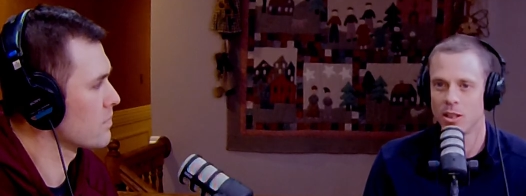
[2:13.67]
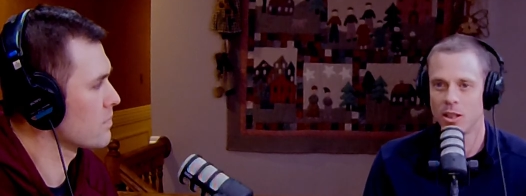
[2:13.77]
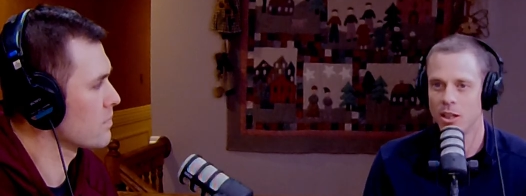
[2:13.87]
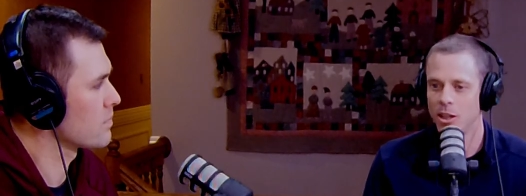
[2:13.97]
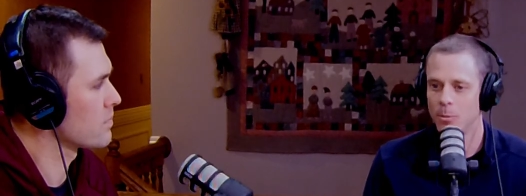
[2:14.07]

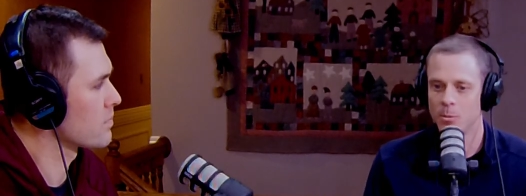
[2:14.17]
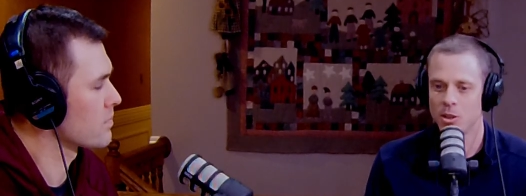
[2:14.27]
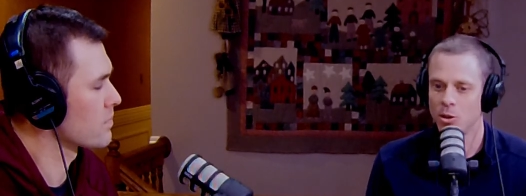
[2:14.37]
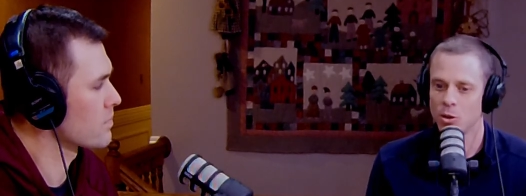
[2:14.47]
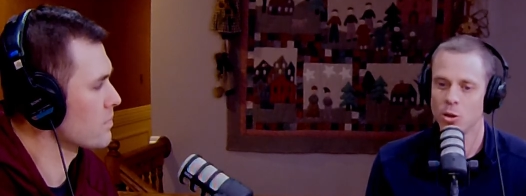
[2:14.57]
Speaker 1: Um,
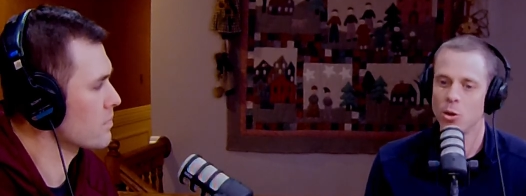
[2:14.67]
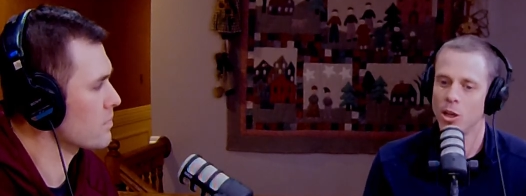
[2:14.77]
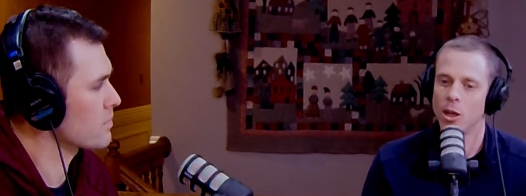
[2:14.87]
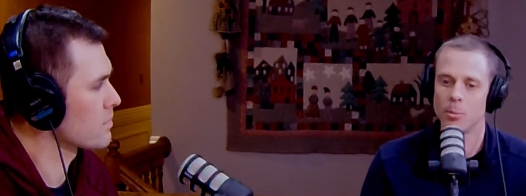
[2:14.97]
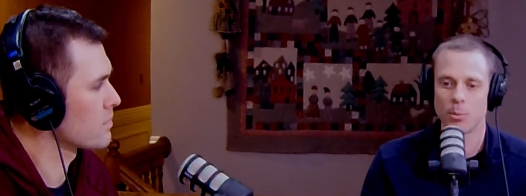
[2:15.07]
you know, growing
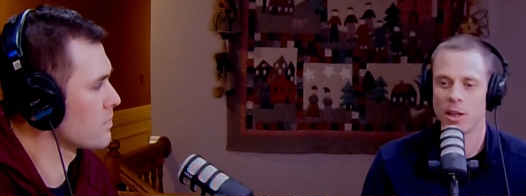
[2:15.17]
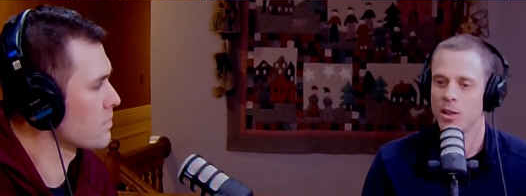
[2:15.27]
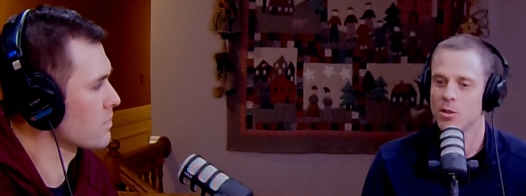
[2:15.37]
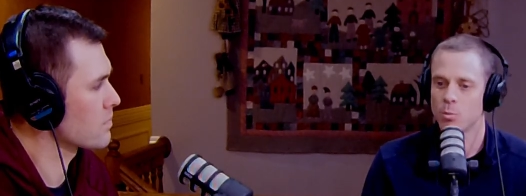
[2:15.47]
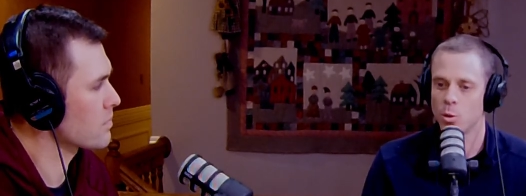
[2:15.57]
up
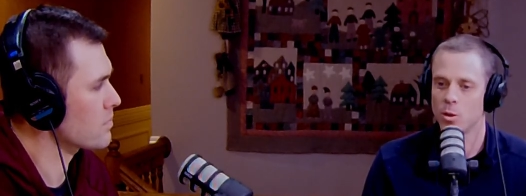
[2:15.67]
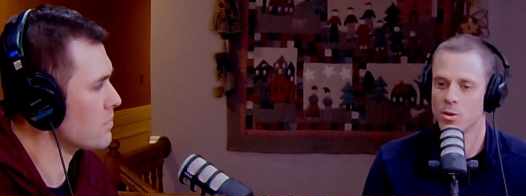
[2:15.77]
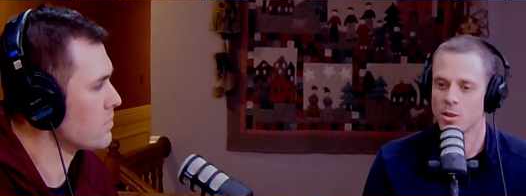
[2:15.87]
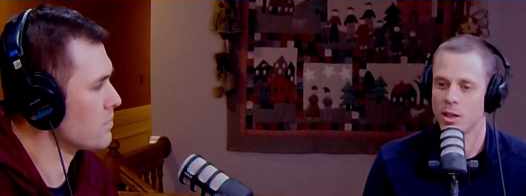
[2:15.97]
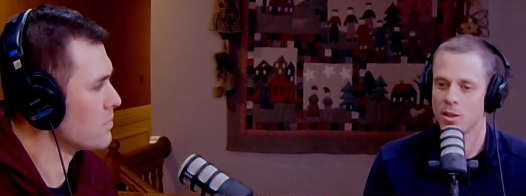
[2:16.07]
playing
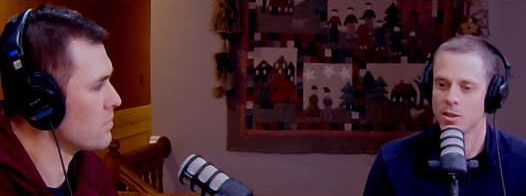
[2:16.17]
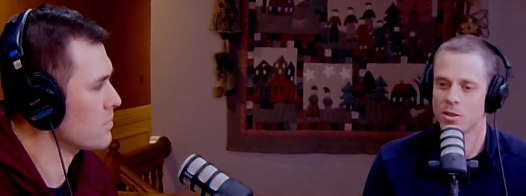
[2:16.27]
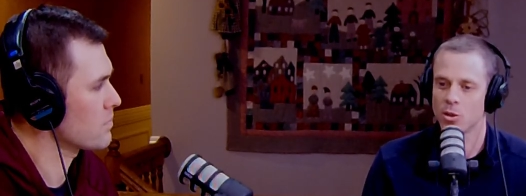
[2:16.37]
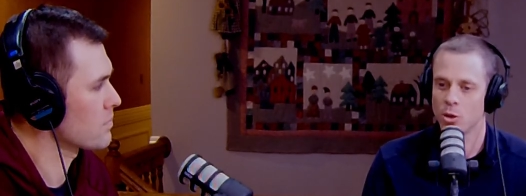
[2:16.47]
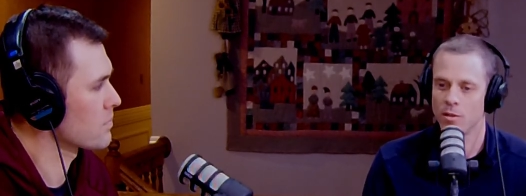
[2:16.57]
sports, I think it's
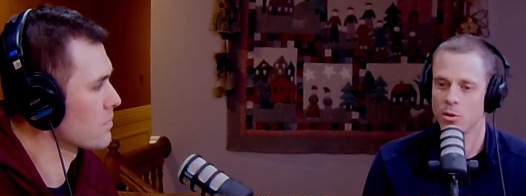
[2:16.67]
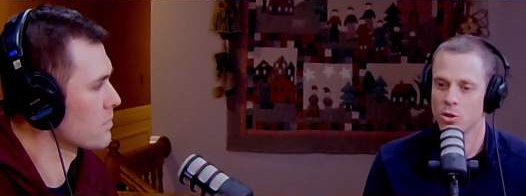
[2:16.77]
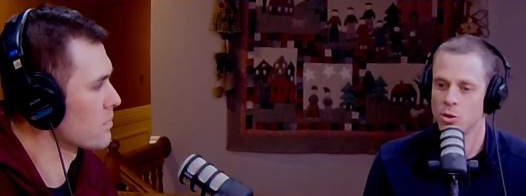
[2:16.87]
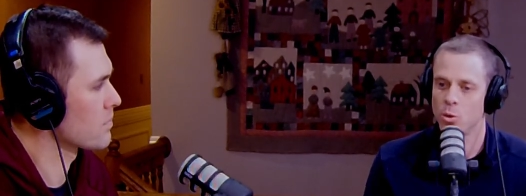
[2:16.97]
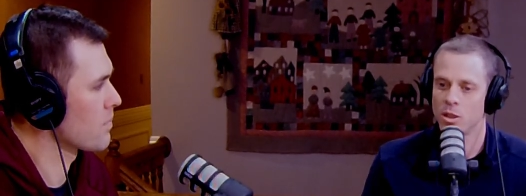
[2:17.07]
a great
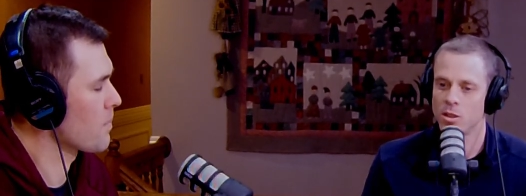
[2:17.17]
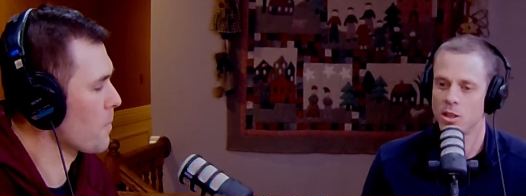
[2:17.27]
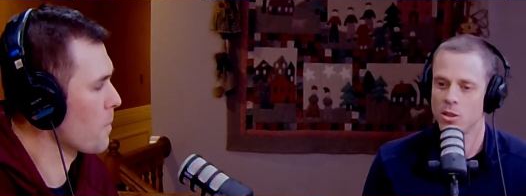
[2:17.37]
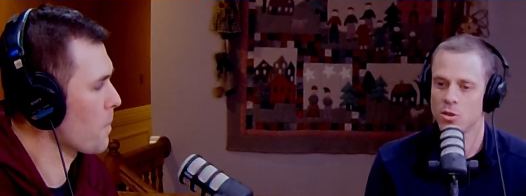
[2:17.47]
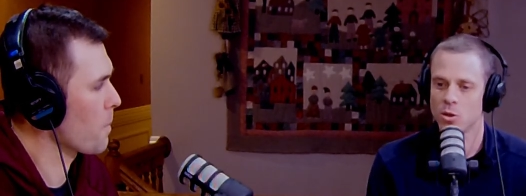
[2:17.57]
virtue we can
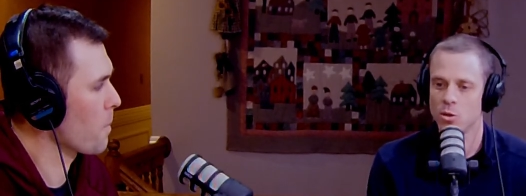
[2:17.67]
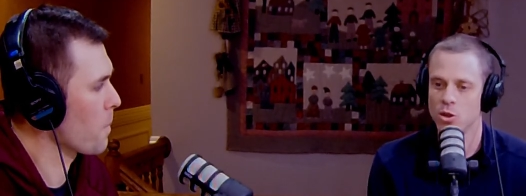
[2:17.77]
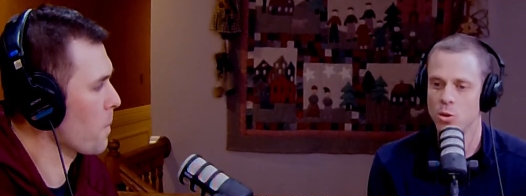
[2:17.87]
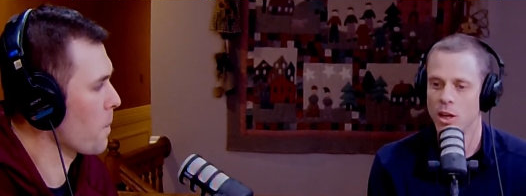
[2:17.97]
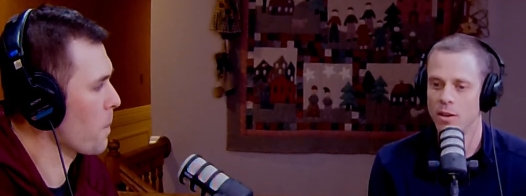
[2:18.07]
teach. So, do
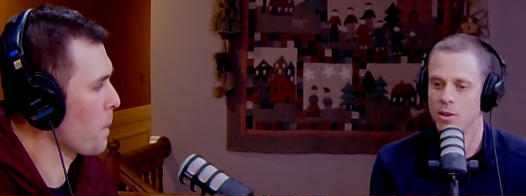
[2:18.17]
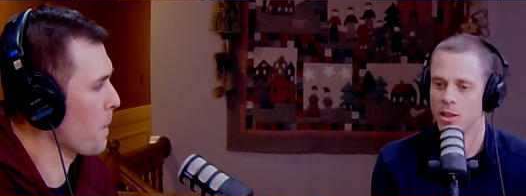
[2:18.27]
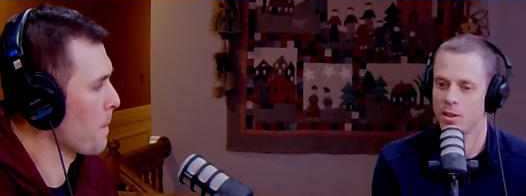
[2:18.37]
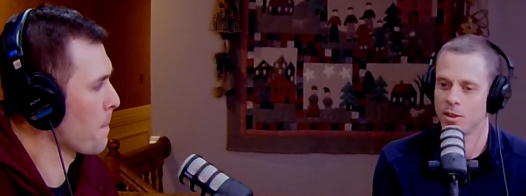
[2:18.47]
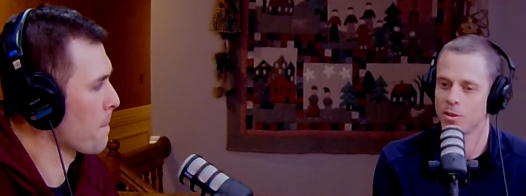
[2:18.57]
you have
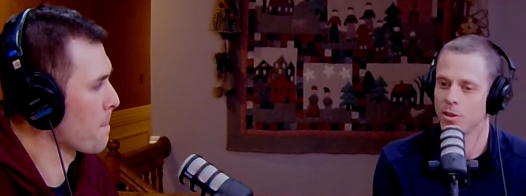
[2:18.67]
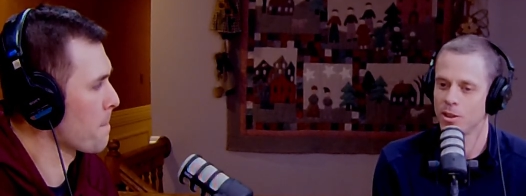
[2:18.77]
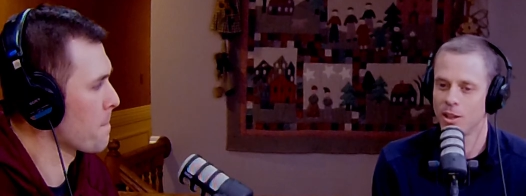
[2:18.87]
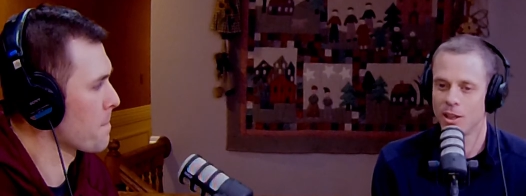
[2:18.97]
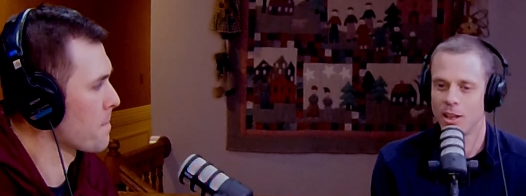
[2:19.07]
anything,
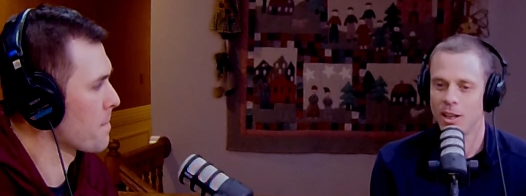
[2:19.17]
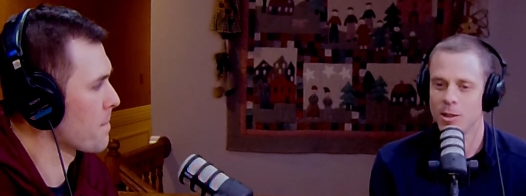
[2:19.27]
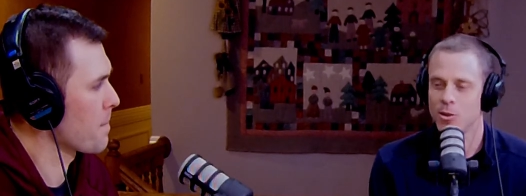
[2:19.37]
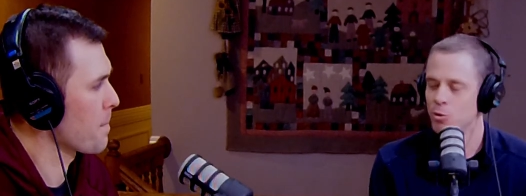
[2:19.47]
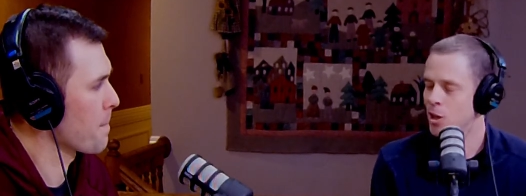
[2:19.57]

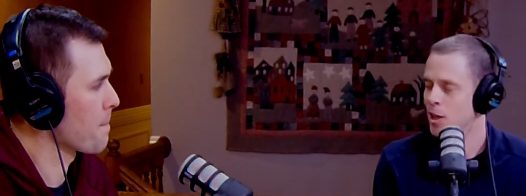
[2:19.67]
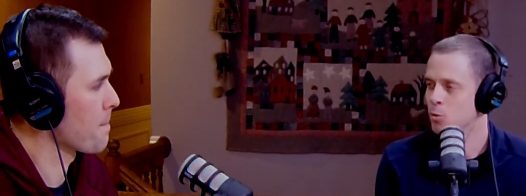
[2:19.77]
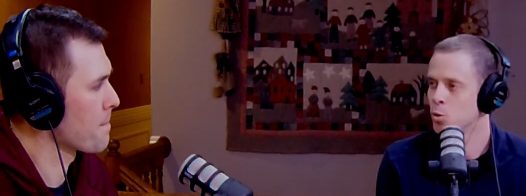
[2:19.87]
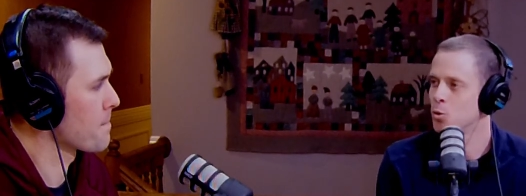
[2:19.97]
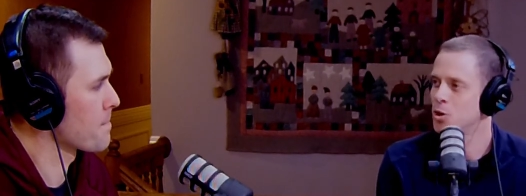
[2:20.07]
any any
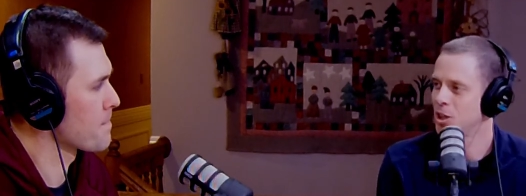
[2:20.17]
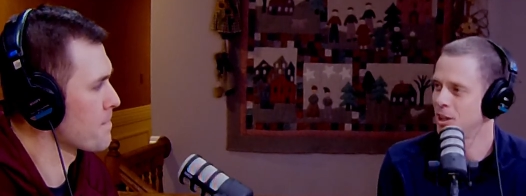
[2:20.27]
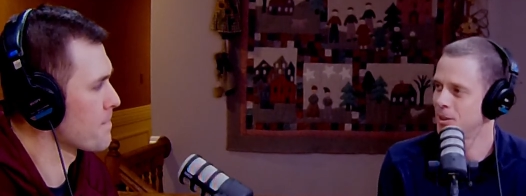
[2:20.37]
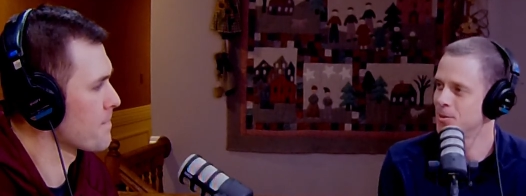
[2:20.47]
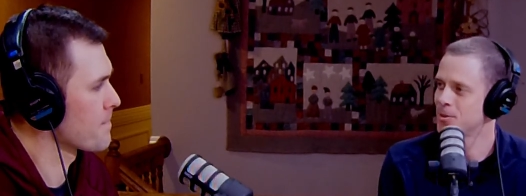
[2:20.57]

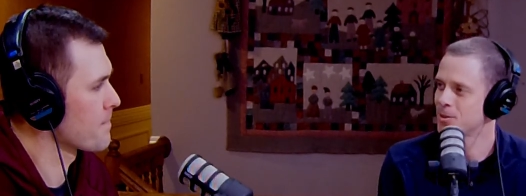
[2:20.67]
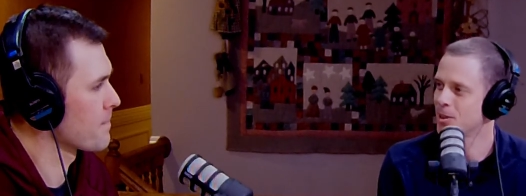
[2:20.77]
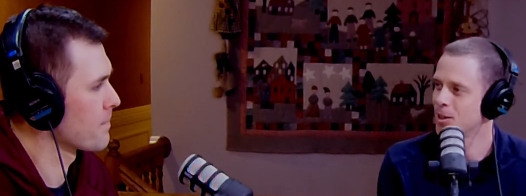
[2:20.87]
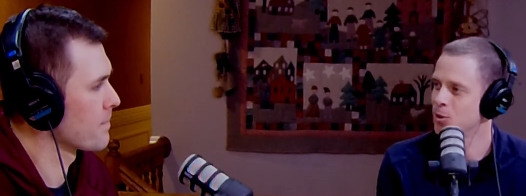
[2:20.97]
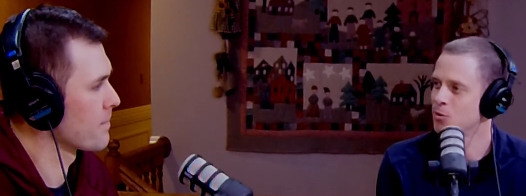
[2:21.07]
routines
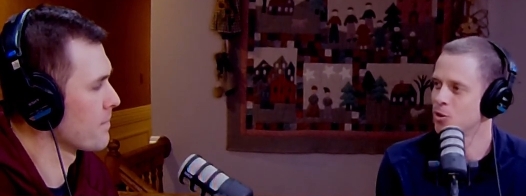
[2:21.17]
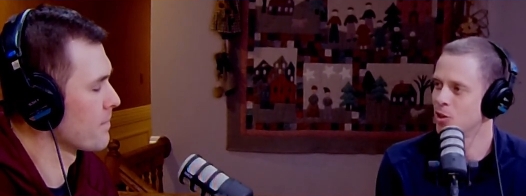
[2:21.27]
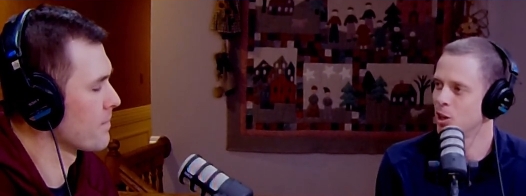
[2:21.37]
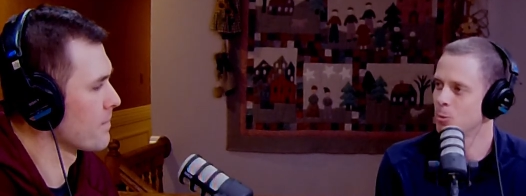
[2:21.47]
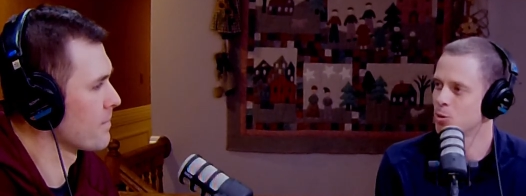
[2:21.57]
that you've
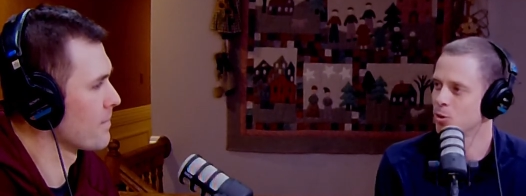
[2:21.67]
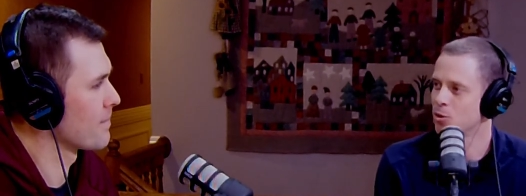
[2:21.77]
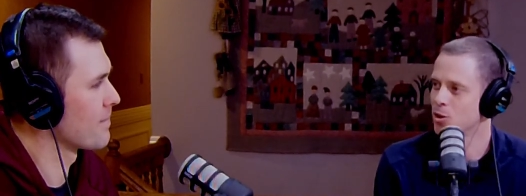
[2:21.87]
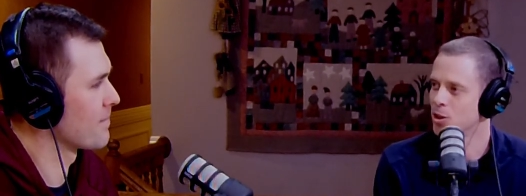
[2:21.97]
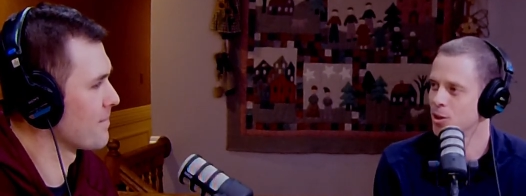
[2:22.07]
developed
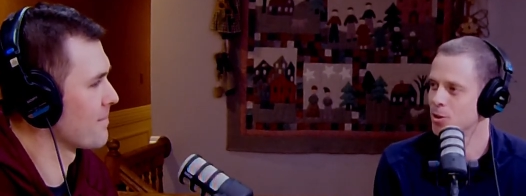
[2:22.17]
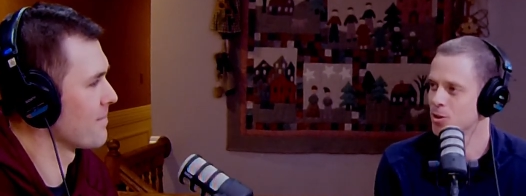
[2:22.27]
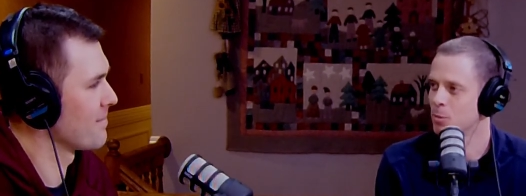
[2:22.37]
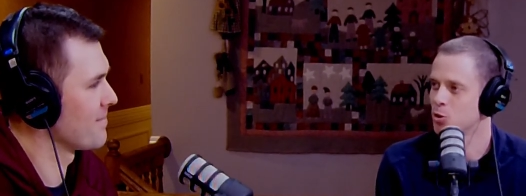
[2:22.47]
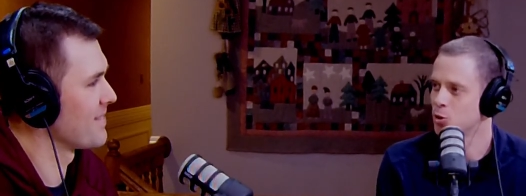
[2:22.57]
over the years?
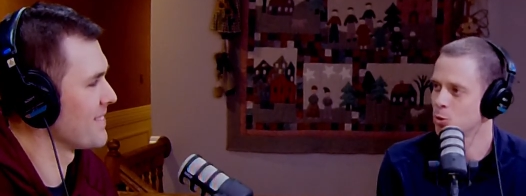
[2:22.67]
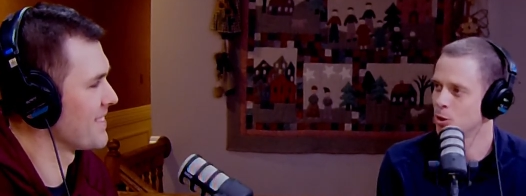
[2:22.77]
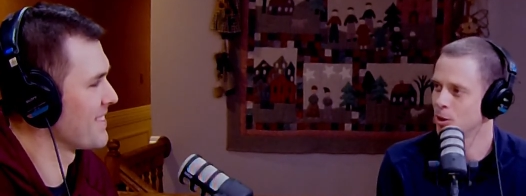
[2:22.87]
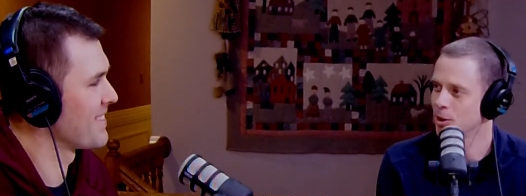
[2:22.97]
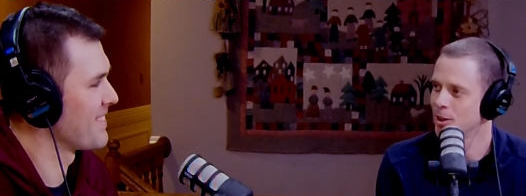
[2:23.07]
I'm
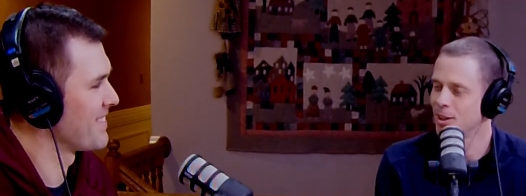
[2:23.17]
sure